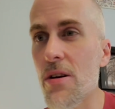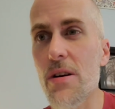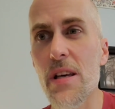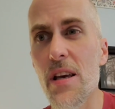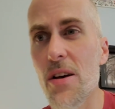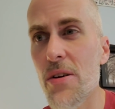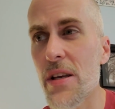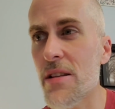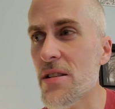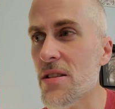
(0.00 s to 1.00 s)
You're
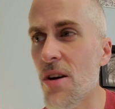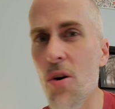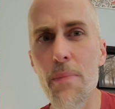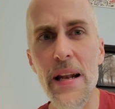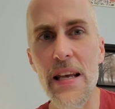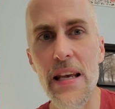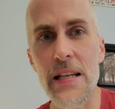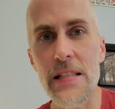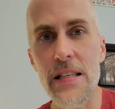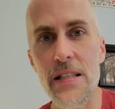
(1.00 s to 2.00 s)
killing so many
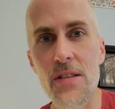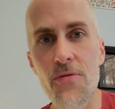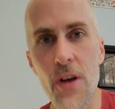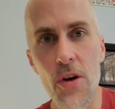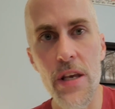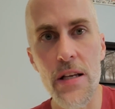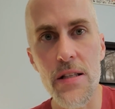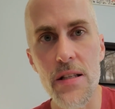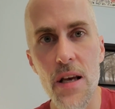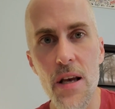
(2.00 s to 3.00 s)
innocent civilians.